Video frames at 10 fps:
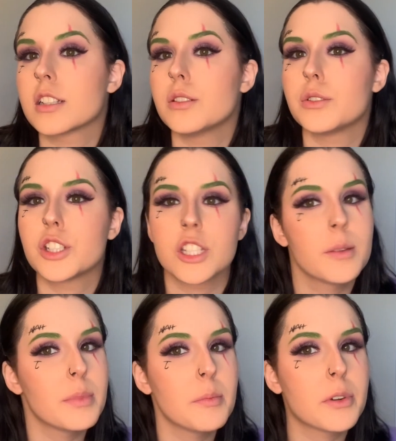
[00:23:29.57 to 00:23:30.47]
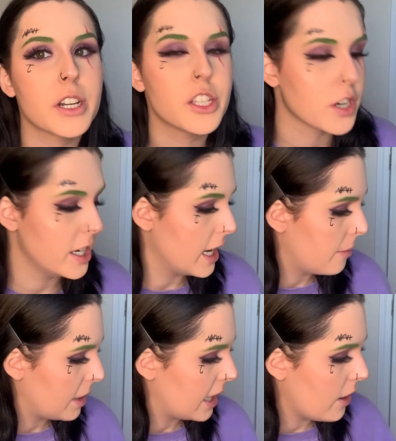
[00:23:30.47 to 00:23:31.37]
glue should be pretty dried
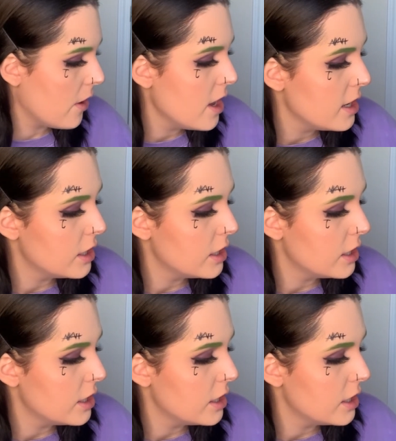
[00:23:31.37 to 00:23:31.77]
down by now.